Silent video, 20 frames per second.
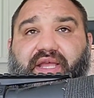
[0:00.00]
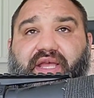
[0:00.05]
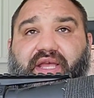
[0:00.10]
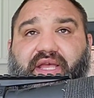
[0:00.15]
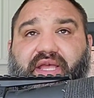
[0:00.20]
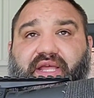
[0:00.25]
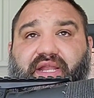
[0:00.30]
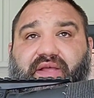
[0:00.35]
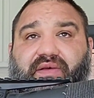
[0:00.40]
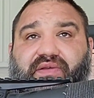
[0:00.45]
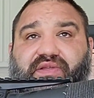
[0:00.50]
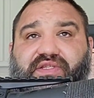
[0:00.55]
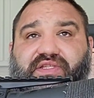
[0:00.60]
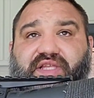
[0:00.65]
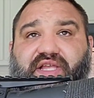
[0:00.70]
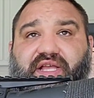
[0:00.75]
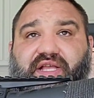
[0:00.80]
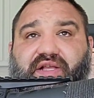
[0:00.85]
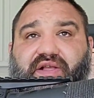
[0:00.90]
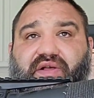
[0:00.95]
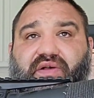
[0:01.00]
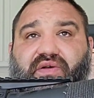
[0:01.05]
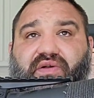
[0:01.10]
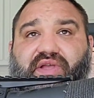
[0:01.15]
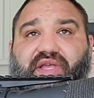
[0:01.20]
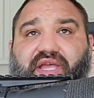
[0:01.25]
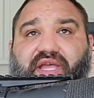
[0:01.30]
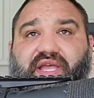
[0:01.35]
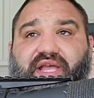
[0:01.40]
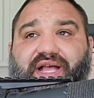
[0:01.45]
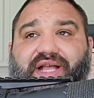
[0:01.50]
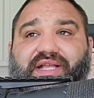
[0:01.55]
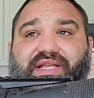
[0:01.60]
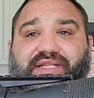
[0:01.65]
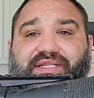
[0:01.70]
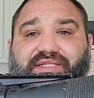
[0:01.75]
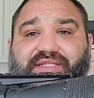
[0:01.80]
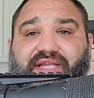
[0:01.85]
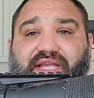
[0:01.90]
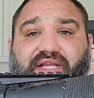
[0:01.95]
And I was like, okay, I
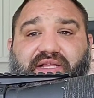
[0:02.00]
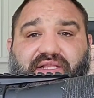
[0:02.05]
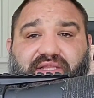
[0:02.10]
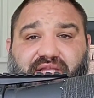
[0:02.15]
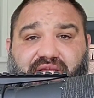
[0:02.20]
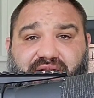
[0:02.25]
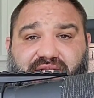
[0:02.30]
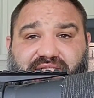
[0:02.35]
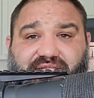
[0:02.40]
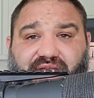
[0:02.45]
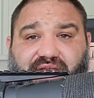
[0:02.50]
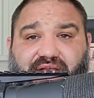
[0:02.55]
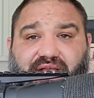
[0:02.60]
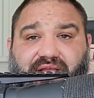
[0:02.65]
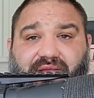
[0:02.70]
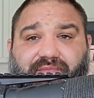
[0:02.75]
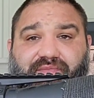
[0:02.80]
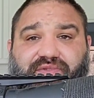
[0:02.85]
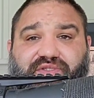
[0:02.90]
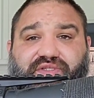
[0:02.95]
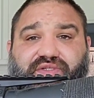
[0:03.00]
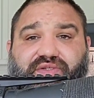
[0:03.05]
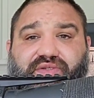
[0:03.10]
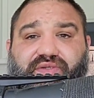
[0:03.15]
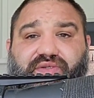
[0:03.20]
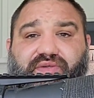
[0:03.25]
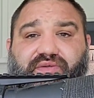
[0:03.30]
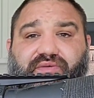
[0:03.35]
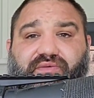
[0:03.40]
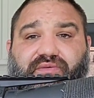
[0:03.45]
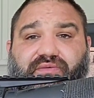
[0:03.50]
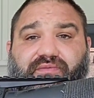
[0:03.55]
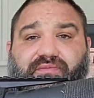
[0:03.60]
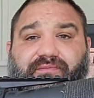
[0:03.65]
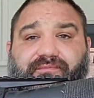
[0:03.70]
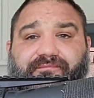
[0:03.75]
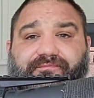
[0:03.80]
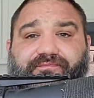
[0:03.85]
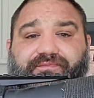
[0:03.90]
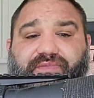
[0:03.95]
can take a lot of time to
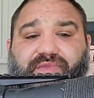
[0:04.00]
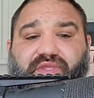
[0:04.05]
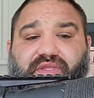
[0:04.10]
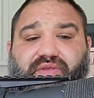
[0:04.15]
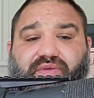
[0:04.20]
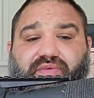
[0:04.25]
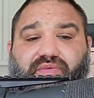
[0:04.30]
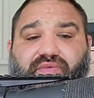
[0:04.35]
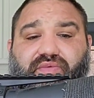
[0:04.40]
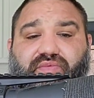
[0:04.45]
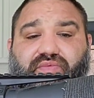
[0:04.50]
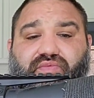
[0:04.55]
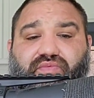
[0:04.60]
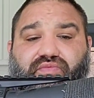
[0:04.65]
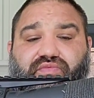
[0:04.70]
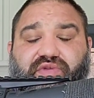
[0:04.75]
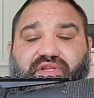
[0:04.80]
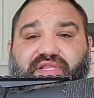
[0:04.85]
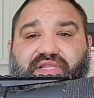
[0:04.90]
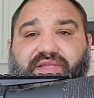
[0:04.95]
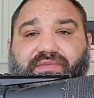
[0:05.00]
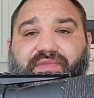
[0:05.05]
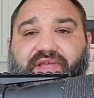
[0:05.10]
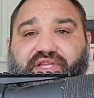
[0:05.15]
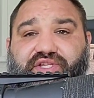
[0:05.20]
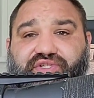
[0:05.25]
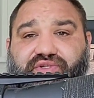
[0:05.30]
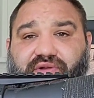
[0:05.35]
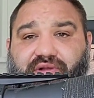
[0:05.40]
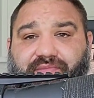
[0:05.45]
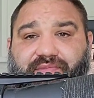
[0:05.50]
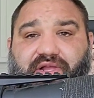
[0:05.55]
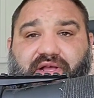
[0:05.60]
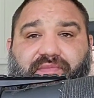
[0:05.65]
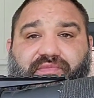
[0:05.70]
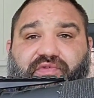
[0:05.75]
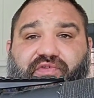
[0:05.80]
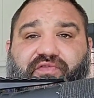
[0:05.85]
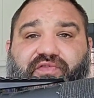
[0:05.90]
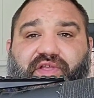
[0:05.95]
really make sure I'm
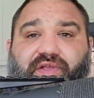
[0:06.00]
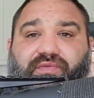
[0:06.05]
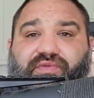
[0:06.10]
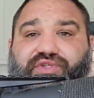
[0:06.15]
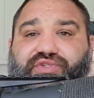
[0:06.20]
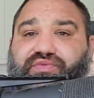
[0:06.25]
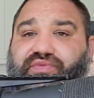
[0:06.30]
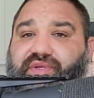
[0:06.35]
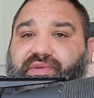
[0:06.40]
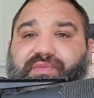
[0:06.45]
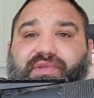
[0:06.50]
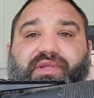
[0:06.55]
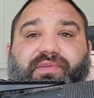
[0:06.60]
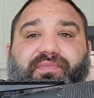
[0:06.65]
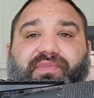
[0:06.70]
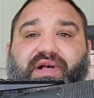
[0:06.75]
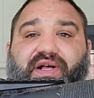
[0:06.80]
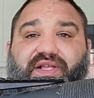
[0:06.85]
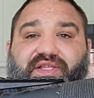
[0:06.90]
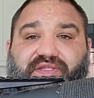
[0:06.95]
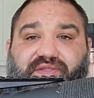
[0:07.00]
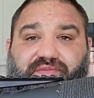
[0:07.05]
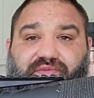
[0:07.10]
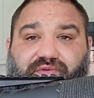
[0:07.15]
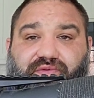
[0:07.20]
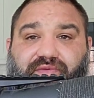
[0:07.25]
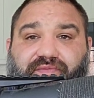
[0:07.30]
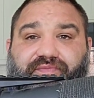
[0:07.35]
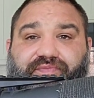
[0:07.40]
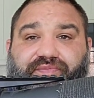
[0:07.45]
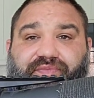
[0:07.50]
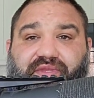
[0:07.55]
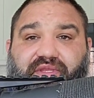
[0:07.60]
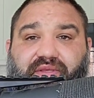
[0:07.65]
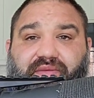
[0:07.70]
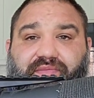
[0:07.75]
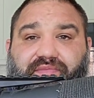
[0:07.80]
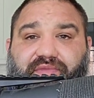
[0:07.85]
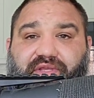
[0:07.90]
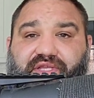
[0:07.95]
not moving, which would have been impossible
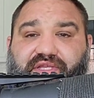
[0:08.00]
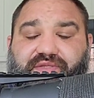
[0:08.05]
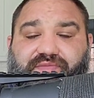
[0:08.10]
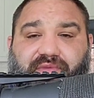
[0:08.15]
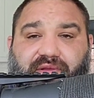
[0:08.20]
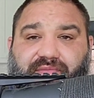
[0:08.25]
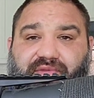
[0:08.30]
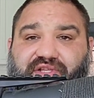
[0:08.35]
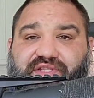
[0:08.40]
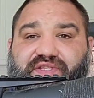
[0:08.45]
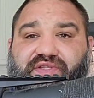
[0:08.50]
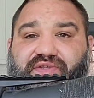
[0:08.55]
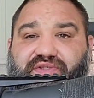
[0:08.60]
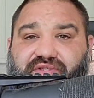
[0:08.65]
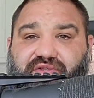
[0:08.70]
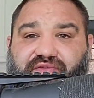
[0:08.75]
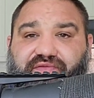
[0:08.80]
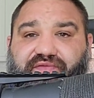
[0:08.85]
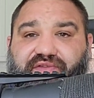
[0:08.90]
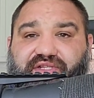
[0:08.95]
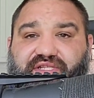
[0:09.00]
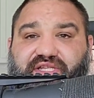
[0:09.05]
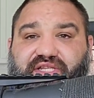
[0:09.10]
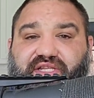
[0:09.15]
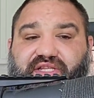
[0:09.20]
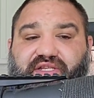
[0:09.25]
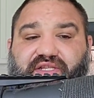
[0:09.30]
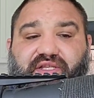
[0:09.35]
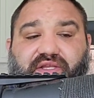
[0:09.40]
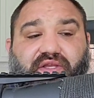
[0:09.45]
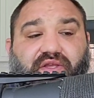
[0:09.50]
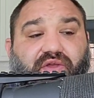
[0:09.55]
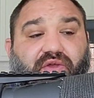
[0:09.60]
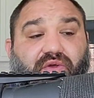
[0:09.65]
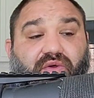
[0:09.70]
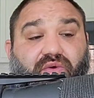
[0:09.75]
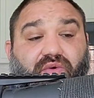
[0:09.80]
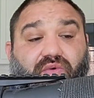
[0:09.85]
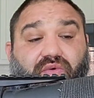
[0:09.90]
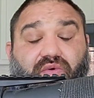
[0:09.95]
because my muscles are fatigued.
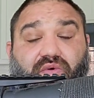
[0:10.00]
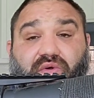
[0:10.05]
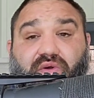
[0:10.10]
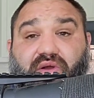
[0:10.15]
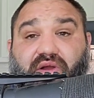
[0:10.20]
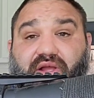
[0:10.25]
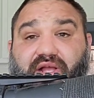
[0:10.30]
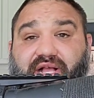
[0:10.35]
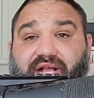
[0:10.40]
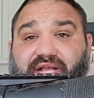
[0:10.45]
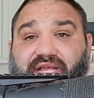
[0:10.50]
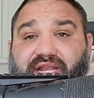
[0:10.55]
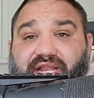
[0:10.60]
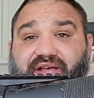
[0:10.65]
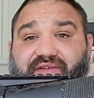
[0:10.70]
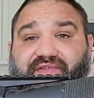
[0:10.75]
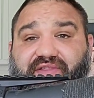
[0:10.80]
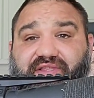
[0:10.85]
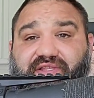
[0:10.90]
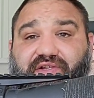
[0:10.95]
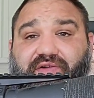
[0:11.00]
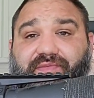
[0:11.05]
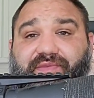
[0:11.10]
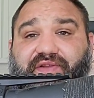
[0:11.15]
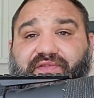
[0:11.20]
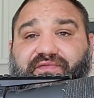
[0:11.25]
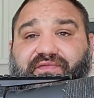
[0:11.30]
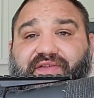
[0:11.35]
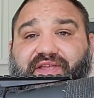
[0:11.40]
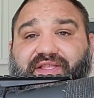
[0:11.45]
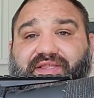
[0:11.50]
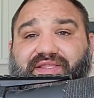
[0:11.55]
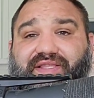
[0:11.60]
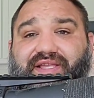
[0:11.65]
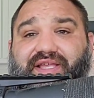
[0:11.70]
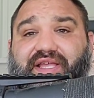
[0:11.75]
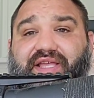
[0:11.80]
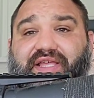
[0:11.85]
or I can have a little bit of faith that,